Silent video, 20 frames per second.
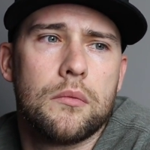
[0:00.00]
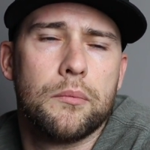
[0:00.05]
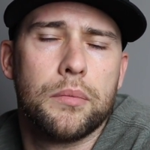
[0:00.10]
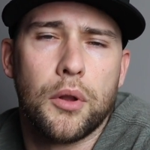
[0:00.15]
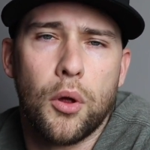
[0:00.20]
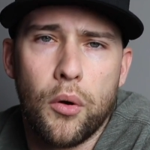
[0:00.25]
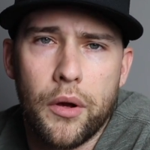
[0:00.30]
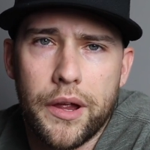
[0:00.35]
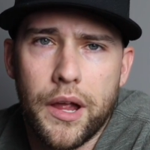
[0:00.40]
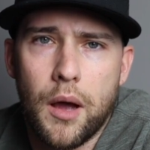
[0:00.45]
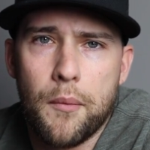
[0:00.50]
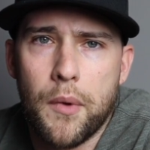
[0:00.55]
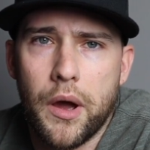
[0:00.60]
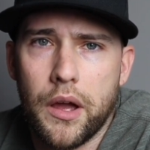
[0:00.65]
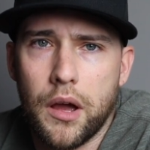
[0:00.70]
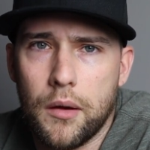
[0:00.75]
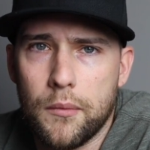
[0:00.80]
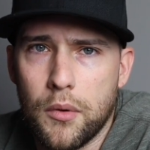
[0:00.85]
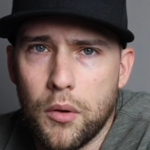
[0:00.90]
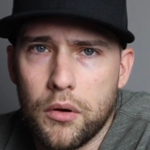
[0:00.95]
blowing out
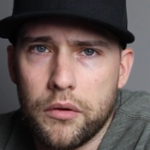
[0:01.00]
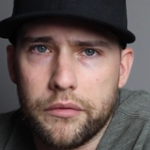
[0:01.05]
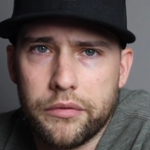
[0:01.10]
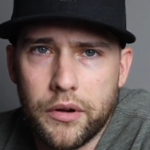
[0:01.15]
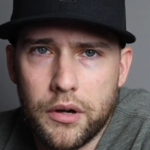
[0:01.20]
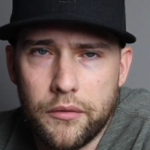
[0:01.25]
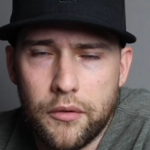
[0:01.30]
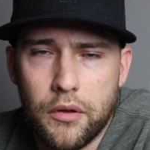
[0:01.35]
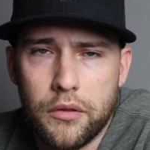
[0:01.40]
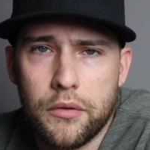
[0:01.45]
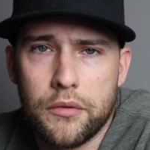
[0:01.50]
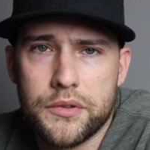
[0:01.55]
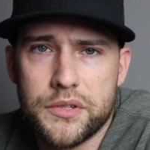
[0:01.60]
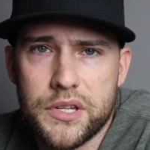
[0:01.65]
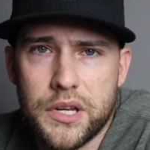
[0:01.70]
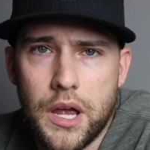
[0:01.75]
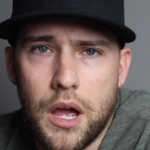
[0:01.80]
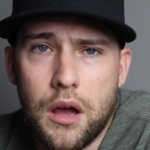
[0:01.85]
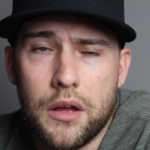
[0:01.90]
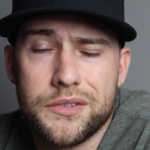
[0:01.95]
my elbow in front of all
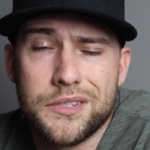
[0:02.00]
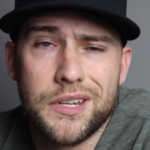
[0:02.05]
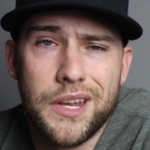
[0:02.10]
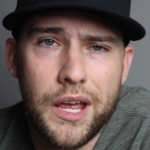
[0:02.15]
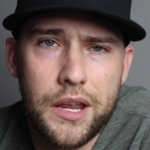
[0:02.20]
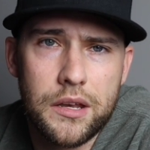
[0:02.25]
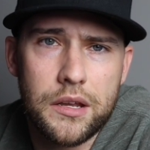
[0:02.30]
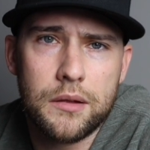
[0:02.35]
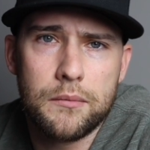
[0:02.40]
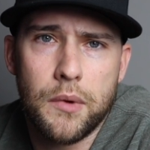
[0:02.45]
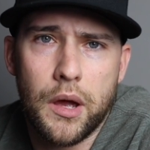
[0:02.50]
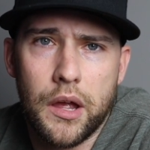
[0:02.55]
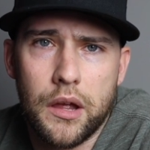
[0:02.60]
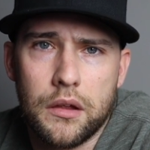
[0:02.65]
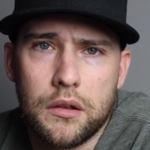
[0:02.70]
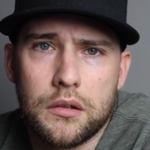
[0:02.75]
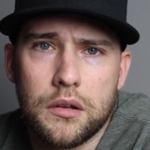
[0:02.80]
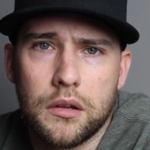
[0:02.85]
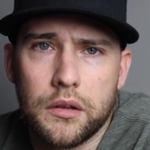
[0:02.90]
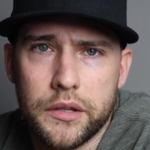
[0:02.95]
those scouts and ending
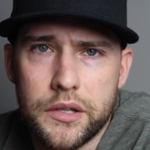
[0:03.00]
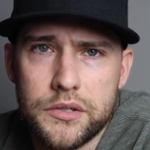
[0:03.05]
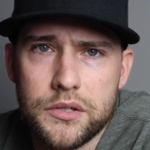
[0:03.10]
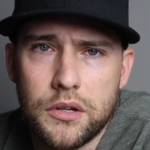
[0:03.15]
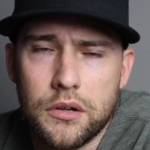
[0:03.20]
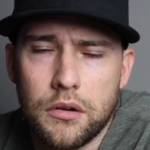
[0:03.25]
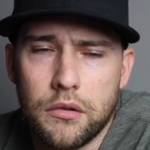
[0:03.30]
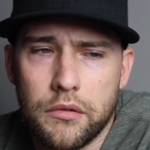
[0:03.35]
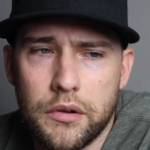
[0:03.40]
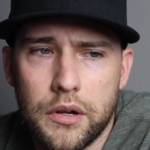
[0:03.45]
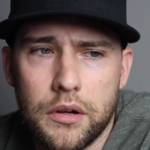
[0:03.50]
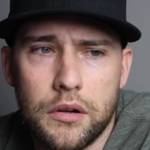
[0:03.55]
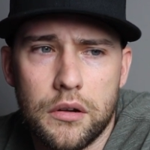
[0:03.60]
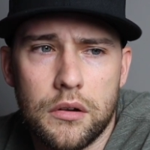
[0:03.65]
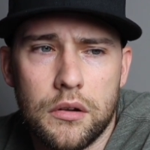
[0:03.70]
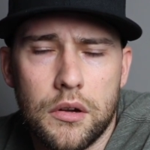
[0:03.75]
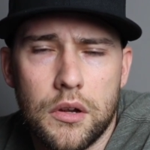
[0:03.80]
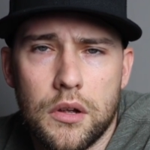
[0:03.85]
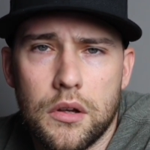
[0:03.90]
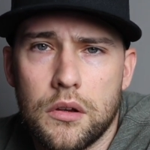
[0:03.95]
my collegiate
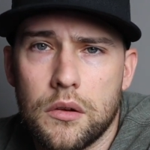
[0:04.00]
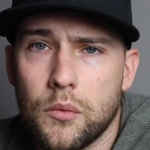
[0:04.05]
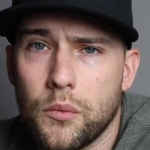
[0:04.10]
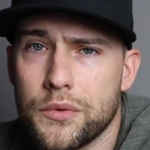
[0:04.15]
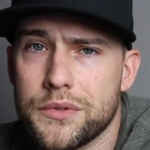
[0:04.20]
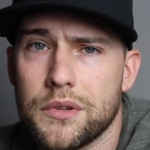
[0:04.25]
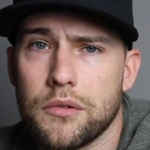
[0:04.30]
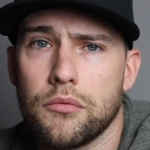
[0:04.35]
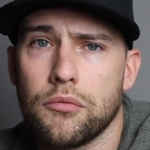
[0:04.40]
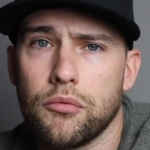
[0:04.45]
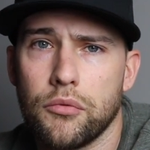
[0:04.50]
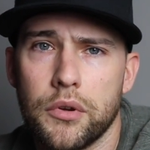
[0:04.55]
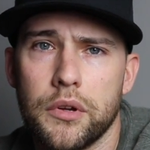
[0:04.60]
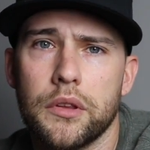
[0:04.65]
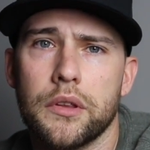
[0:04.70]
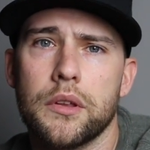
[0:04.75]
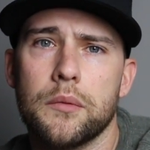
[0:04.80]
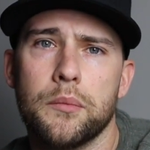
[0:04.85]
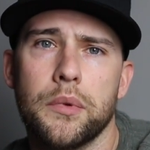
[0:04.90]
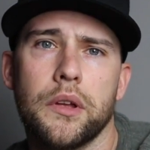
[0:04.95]
career was a
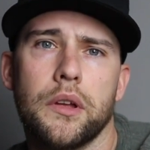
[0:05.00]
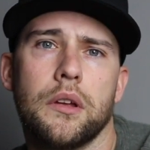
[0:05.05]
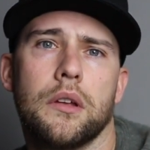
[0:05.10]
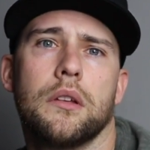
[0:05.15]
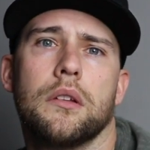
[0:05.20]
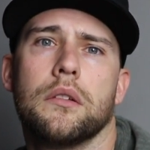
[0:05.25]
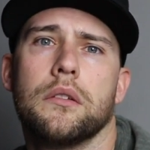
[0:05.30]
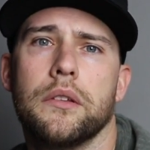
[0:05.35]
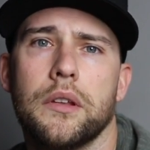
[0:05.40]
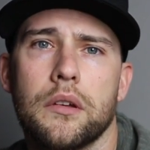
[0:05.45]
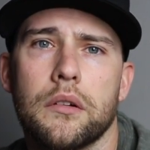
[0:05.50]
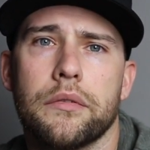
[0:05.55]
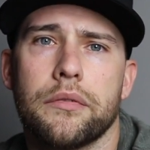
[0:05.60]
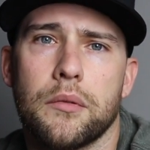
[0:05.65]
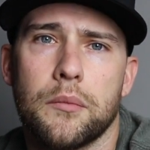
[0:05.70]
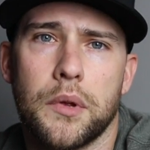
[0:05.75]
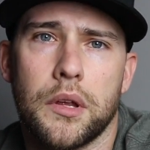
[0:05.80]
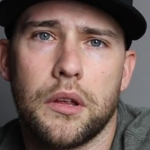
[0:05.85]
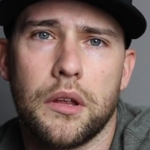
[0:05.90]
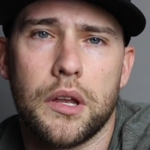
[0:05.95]
really big deal
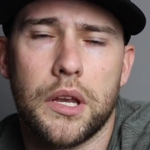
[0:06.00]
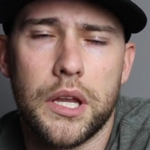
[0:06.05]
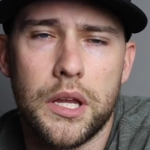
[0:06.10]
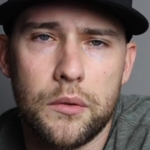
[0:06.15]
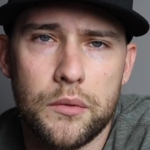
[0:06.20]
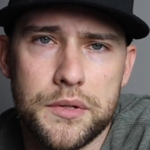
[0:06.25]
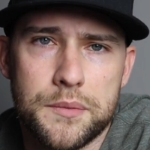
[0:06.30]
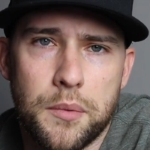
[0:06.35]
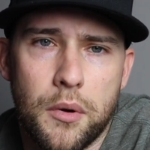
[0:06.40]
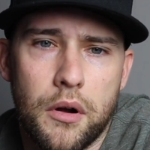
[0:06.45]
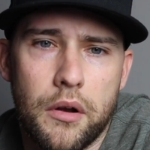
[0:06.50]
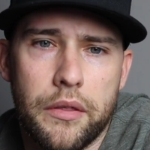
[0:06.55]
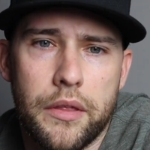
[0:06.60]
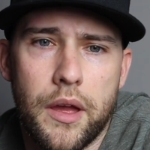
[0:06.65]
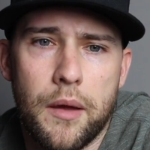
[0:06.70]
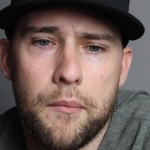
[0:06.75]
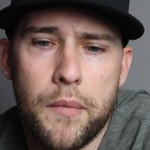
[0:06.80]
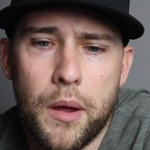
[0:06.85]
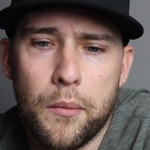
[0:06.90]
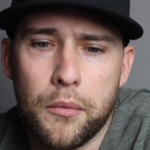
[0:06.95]
for me. And he was part of
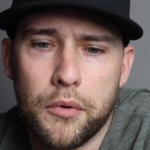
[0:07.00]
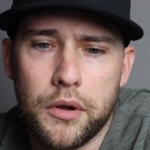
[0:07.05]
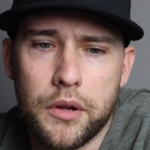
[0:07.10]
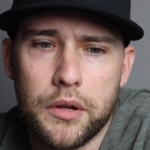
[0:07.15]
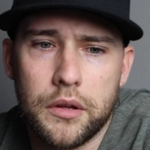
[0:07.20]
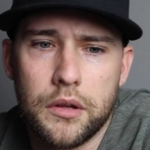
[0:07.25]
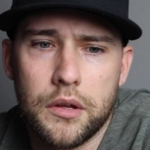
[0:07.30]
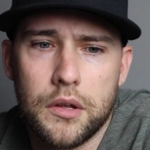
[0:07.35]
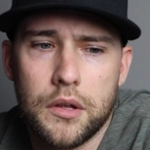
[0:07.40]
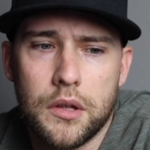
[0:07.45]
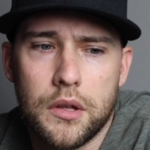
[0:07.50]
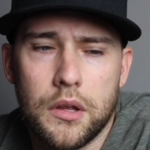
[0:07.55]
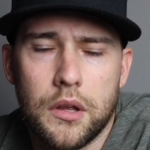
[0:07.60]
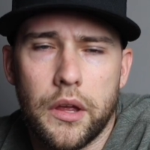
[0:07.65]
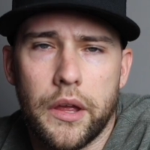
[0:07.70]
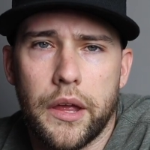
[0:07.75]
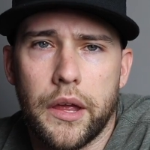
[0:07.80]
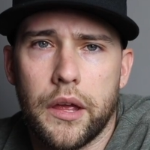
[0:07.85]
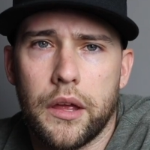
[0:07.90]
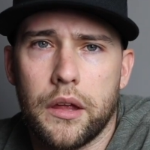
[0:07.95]
that memory.
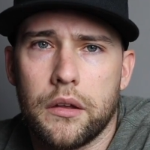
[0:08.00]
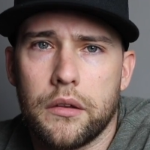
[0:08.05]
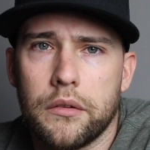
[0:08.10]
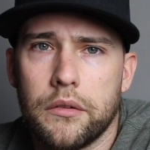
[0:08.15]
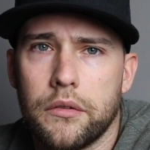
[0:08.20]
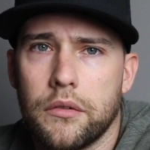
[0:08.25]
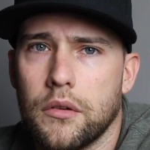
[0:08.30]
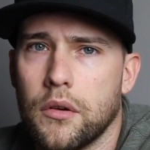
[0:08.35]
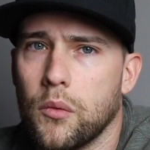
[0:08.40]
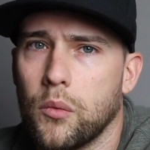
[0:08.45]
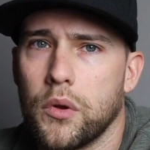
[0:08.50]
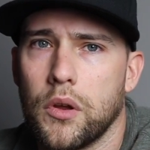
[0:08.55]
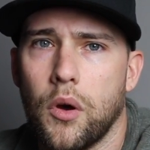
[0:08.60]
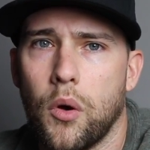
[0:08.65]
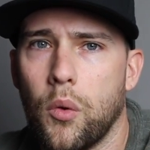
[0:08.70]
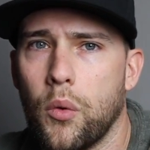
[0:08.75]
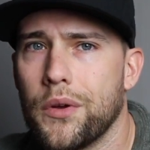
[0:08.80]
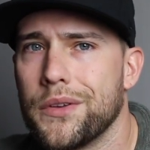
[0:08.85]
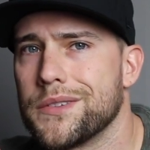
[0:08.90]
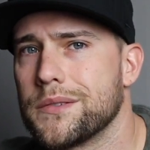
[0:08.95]
And, you know, we
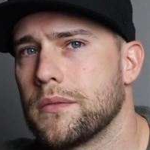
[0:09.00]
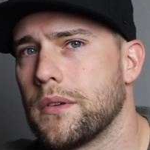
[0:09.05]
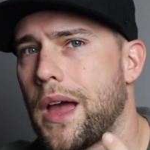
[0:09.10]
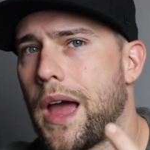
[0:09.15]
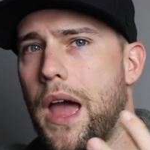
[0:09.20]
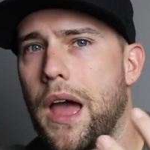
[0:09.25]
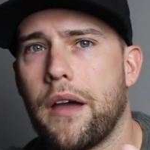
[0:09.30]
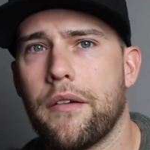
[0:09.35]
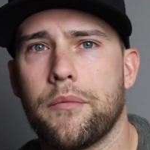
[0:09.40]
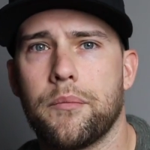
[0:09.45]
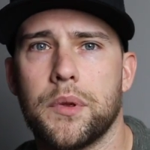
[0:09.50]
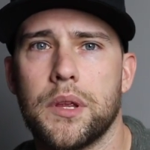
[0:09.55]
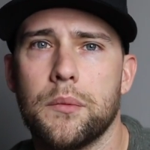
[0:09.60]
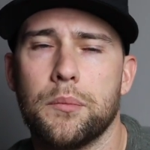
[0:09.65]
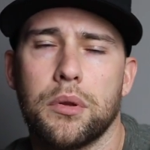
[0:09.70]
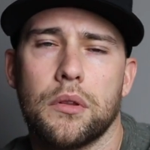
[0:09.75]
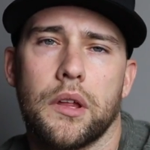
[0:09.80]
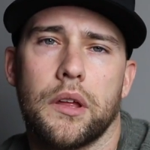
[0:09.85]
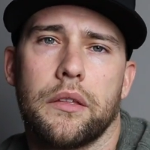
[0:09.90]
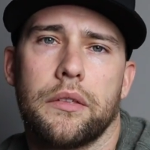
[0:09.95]
always have
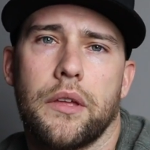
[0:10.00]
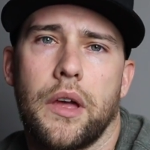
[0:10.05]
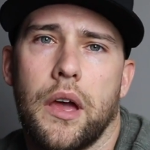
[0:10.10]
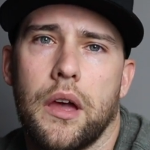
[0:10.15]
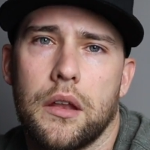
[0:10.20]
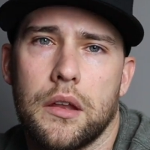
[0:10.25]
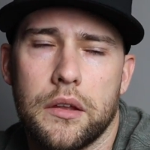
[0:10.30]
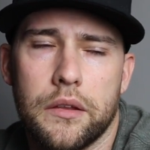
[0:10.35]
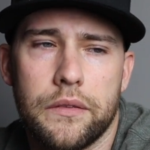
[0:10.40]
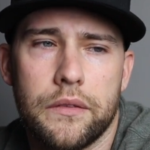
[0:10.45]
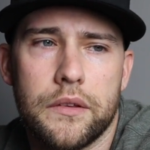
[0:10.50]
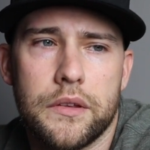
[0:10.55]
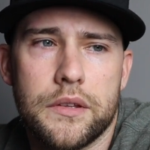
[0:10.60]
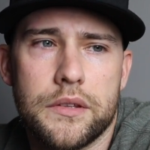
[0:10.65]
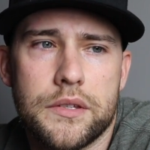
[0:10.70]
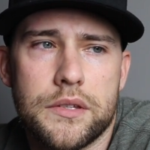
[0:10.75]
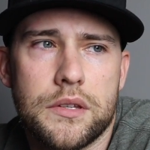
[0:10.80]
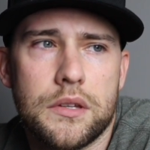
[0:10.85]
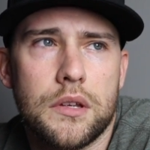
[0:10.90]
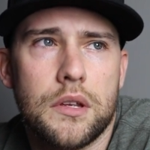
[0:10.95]
people like that in
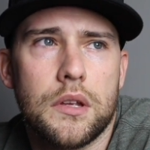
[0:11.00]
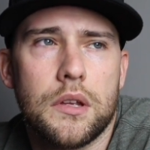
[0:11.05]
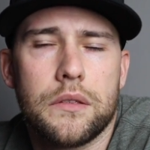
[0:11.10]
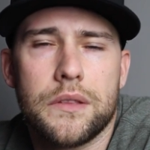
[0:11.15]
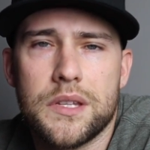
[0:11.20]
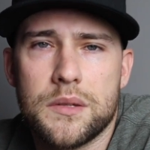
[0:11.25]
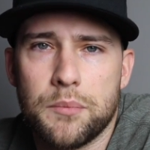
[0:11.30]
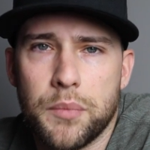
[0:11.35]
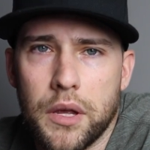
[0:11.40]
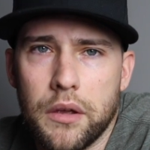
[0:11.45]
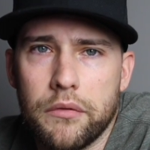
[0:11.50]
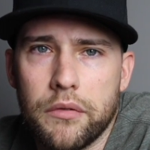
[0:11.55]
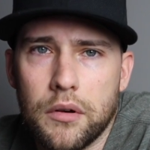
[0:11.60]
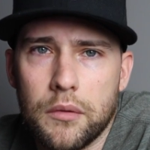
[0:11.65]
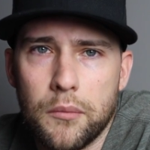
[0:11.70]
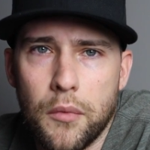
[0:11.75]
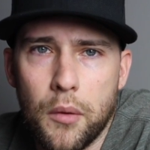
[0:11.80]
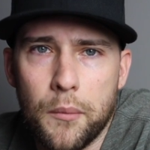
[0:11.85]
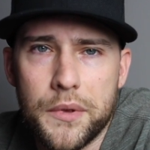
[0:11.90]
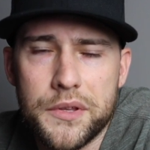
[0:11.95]
these
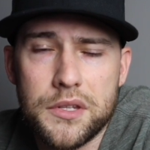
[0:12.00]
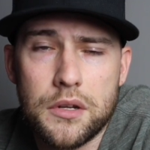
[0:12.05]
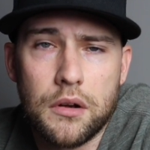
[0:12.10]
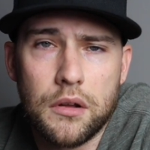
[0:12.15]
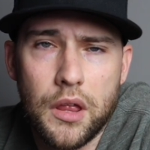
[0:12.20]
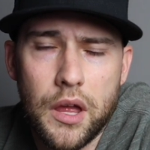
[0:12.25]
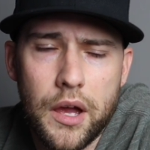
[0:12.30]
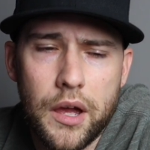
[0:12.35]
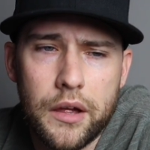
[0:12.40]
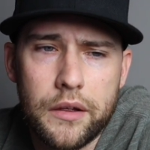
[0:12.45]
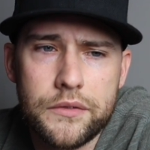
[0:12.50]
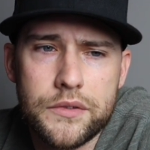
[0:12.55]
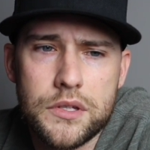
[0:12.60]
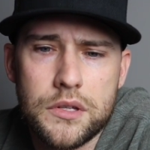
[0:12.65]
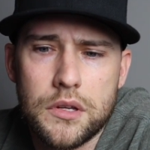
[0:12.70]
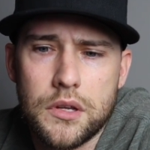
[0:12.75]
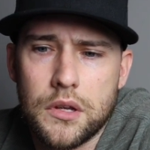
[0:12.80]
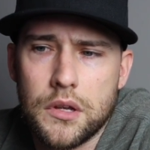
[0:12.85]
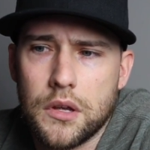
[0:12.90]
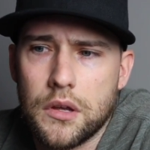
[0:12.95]
pivotal moments in our lives.